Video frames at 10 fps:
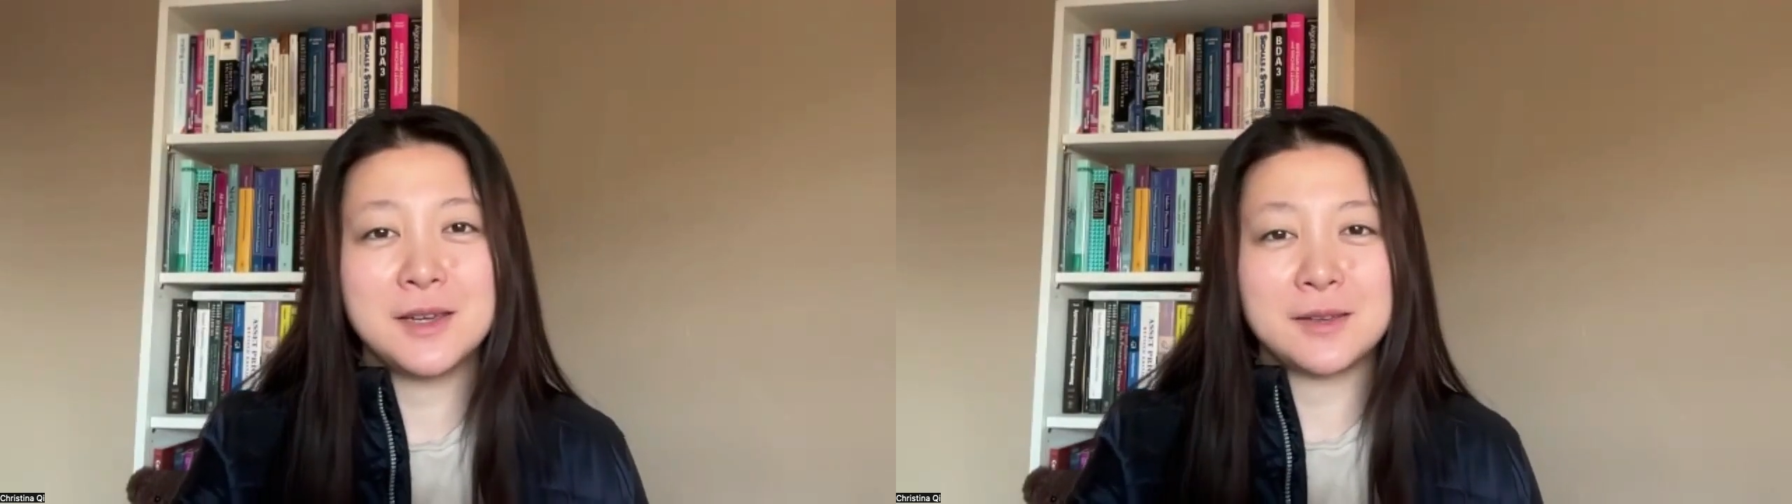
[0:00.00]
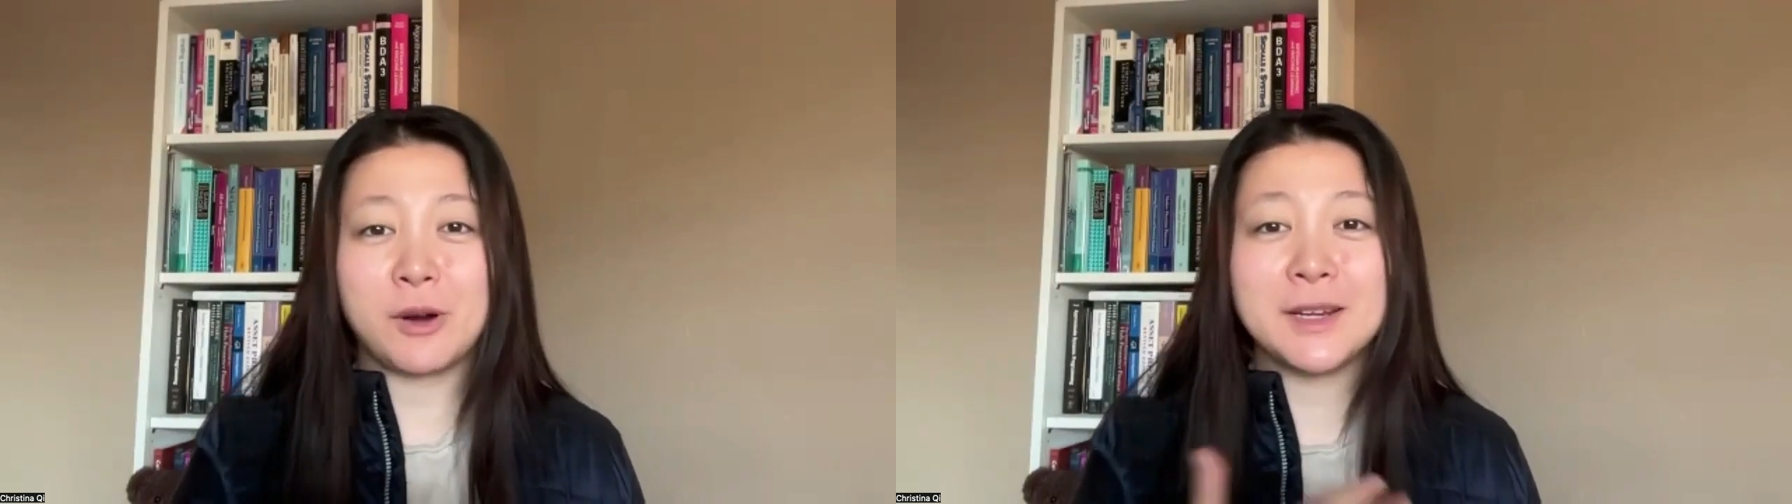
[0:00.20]

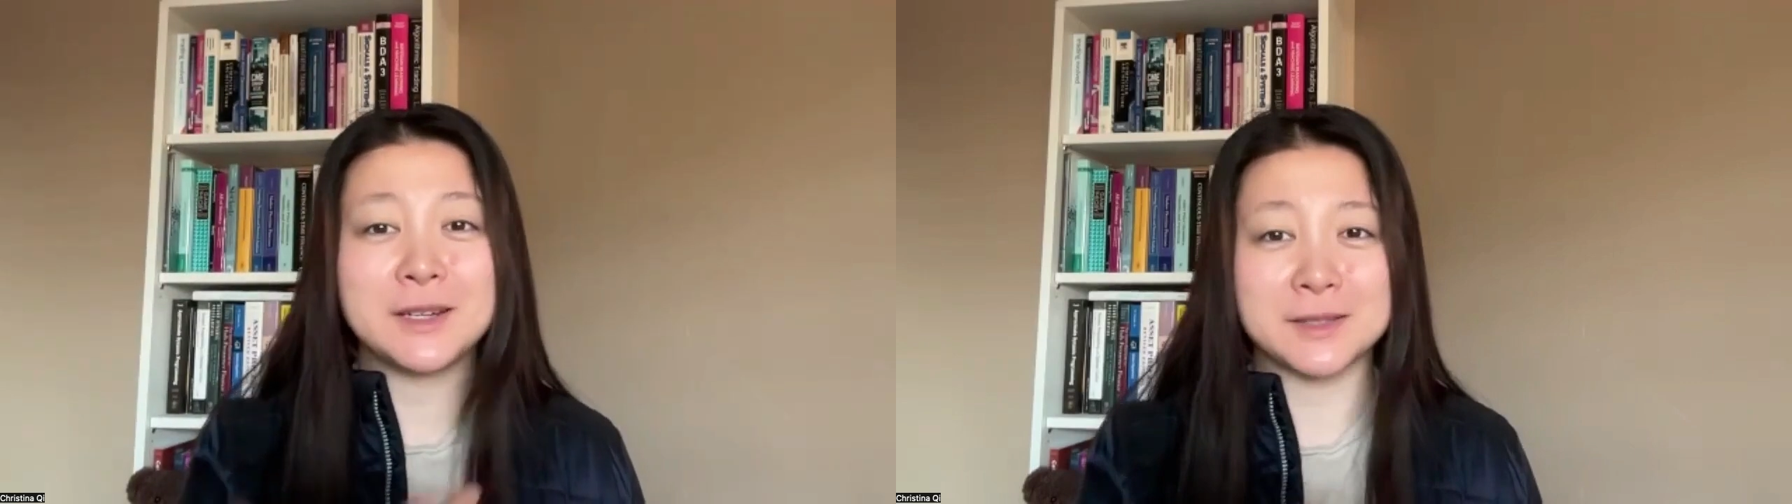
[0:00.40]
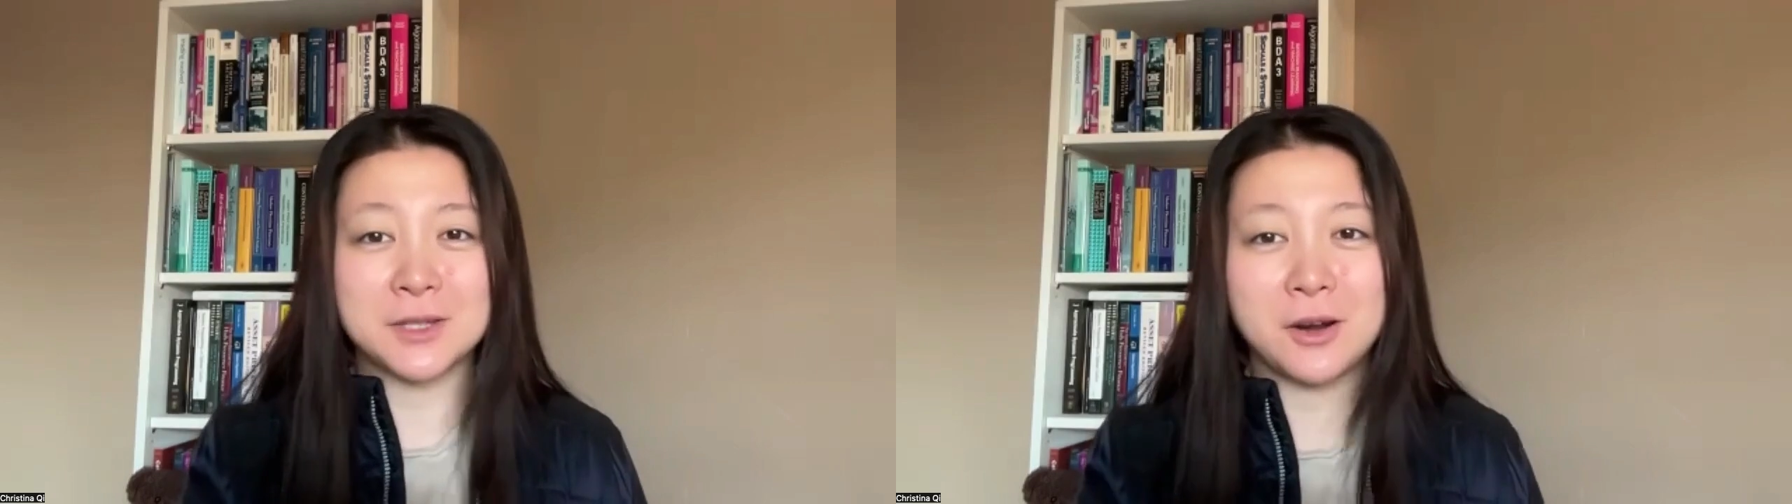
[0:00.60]
running
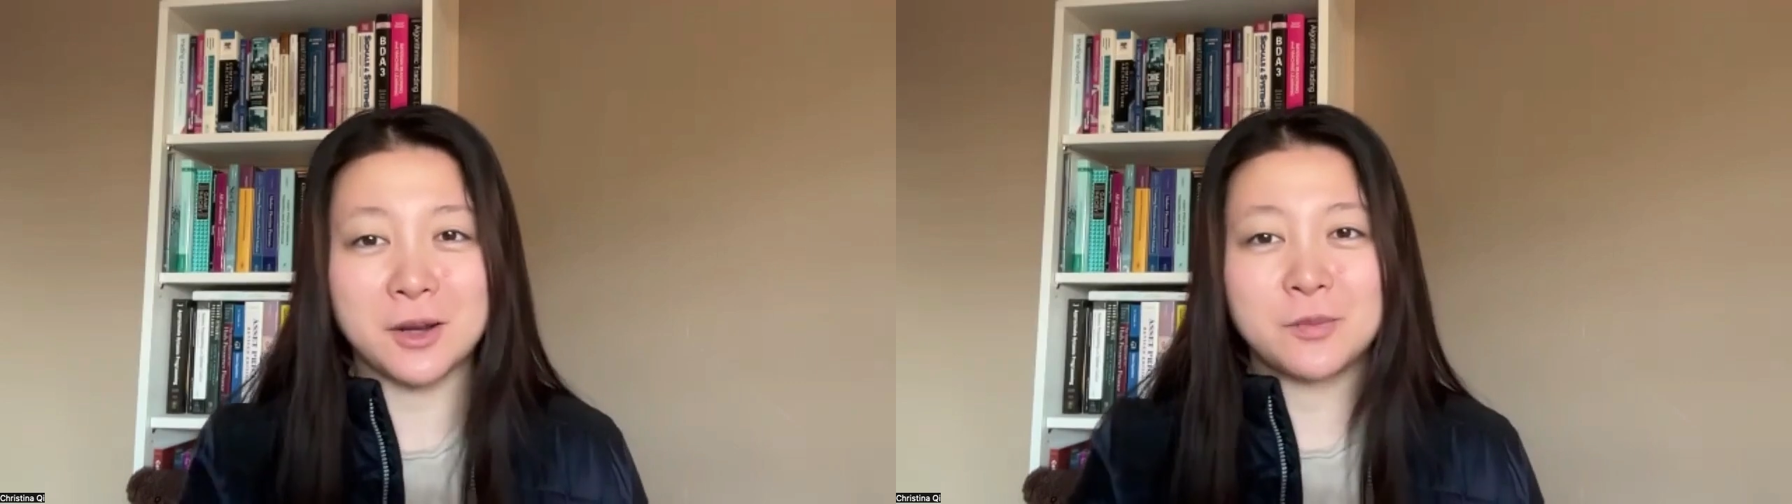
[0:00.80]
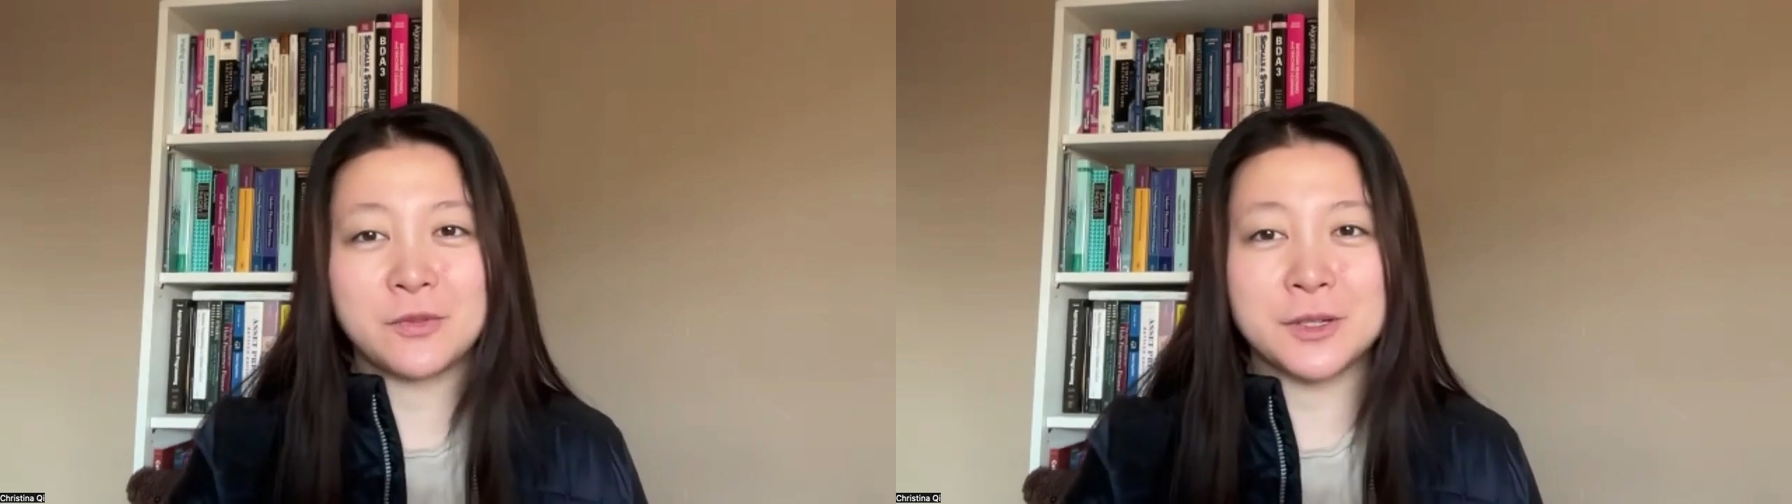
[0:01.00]
a
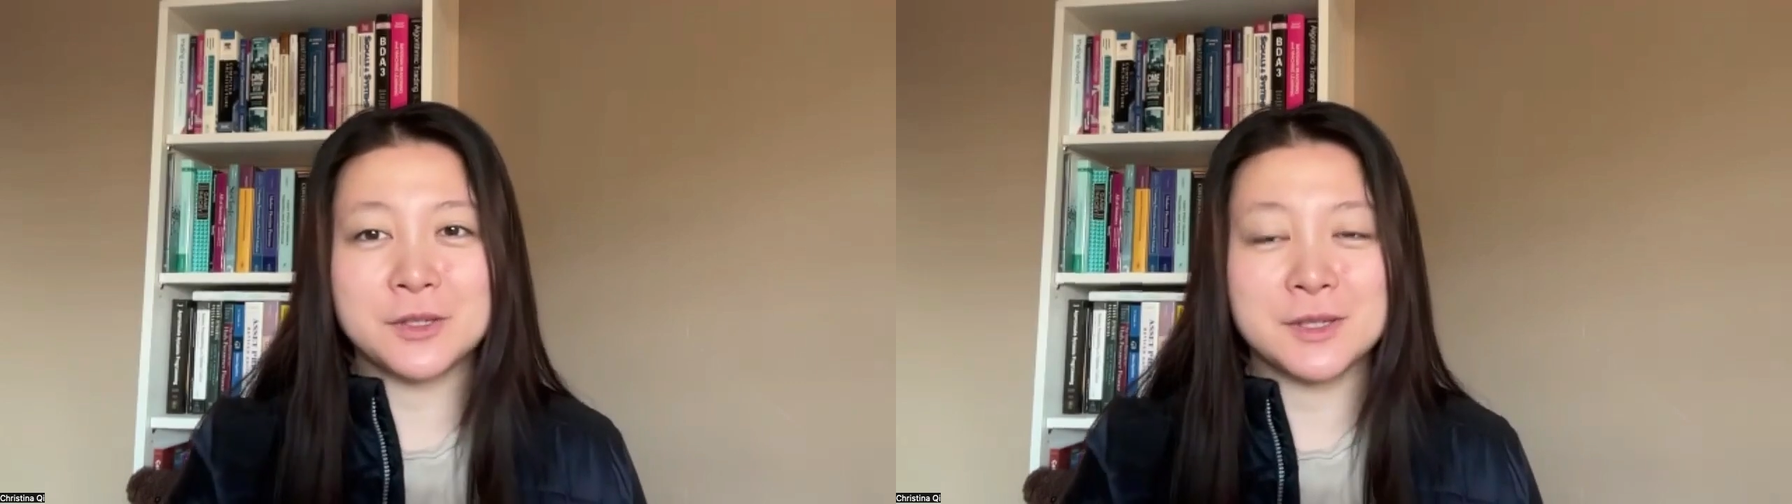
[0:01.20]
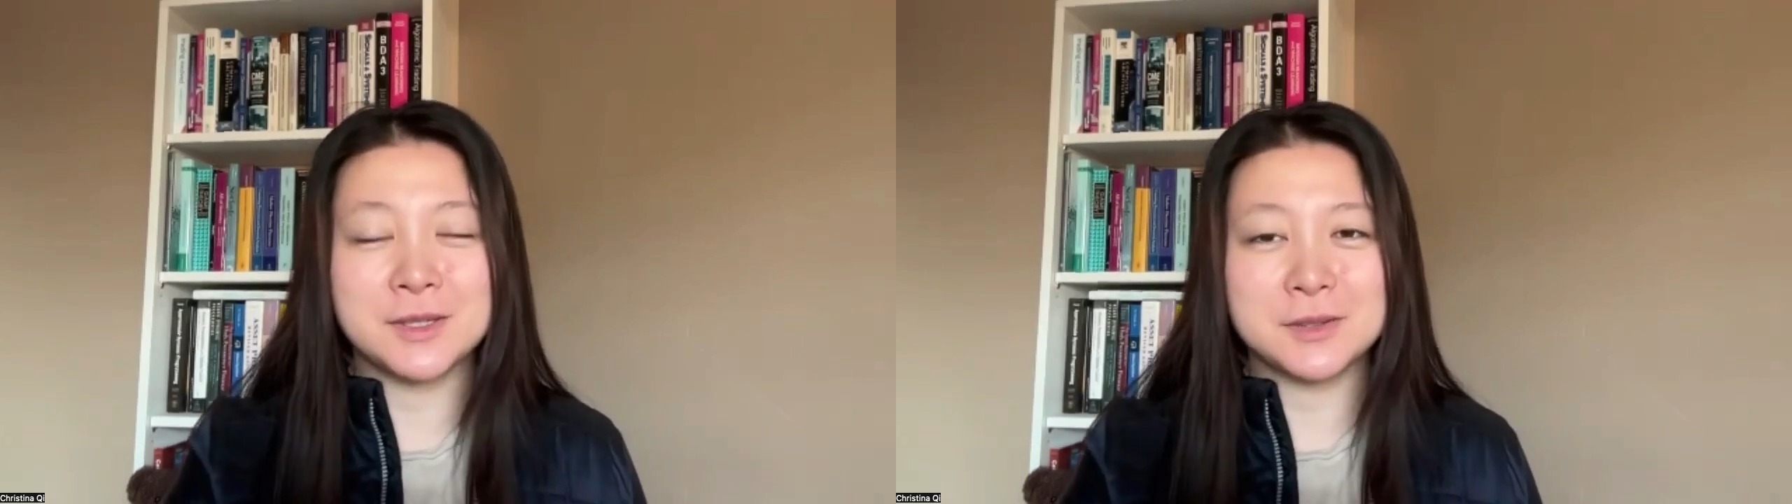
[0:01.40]
startup
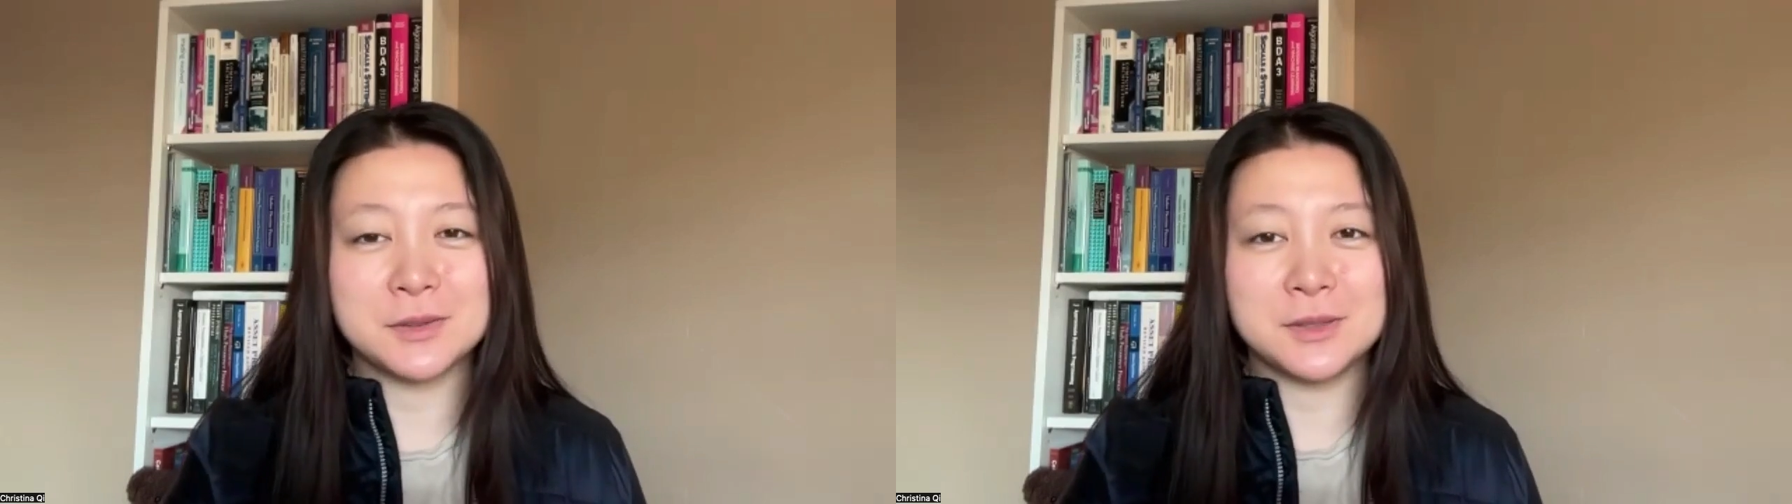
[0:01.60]
versus,